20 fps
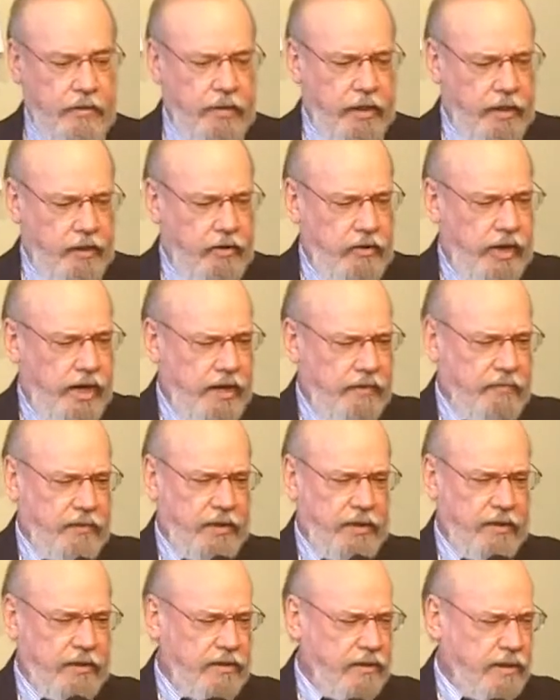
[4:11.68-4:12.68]
You
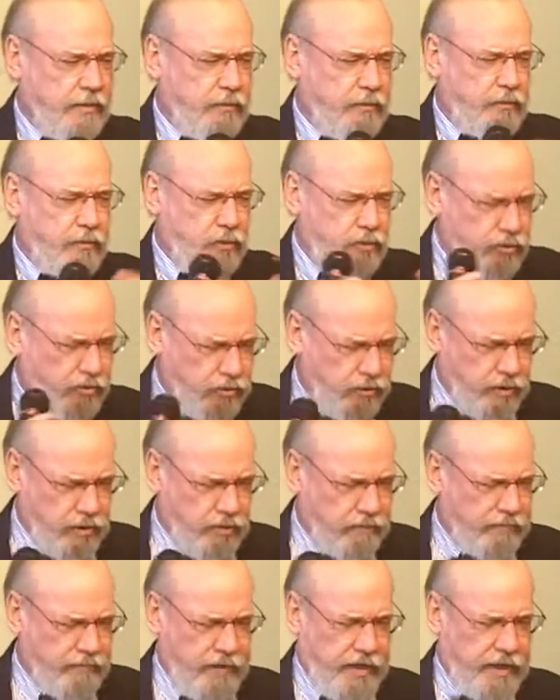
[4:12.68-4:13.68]
have the
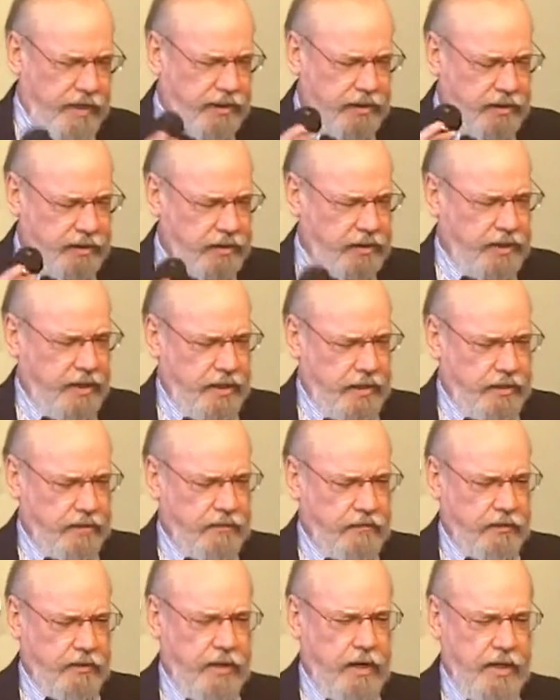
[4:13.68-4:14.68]
brutal, violent
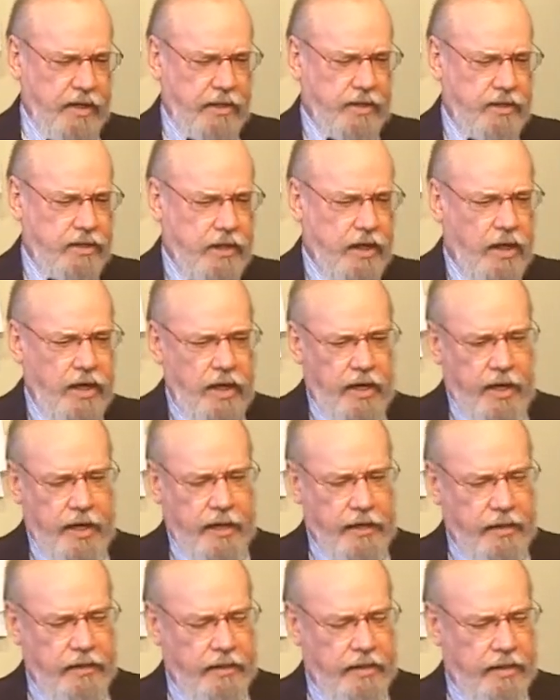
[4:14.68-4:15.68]
death of Christ
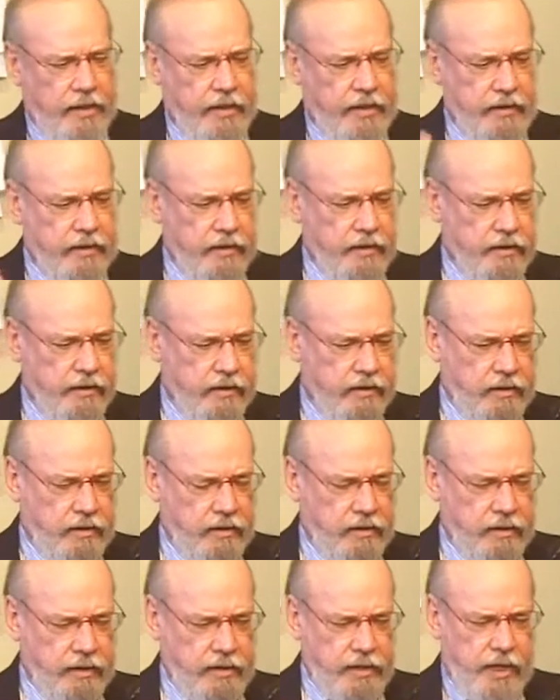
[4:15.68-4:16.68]
and the
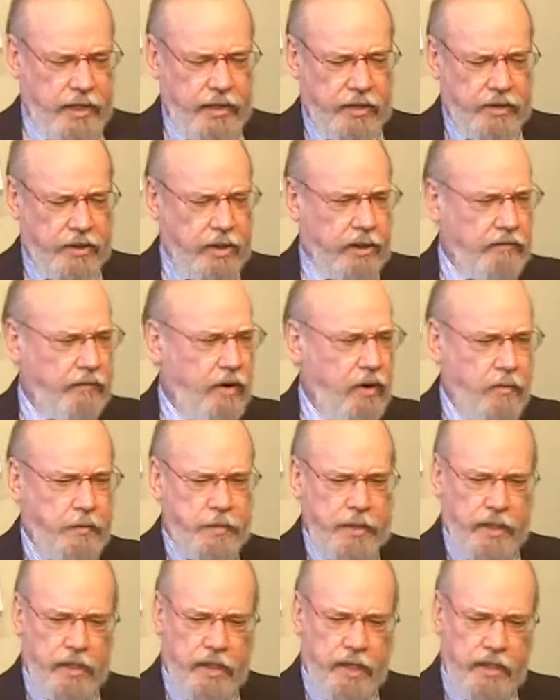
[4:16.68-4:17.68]
dashing of
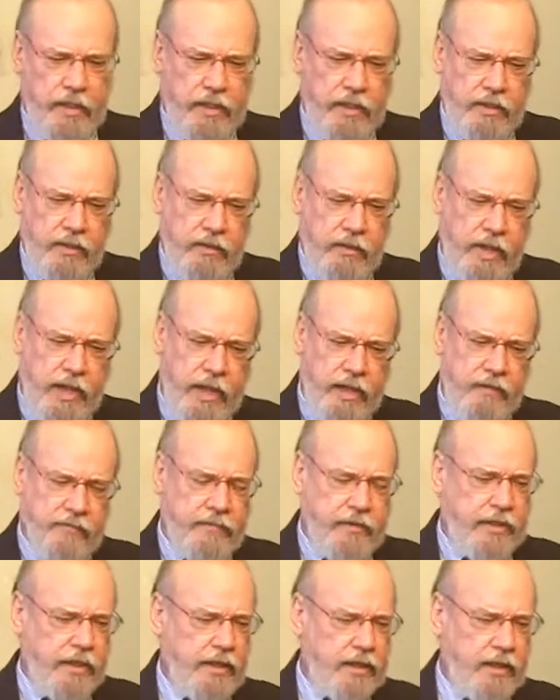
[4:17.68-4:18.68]
hopes, and then you
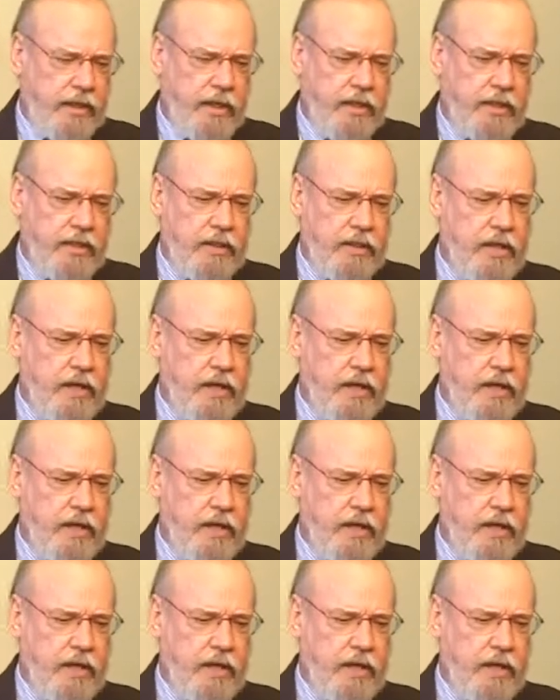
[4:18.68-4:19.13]
have the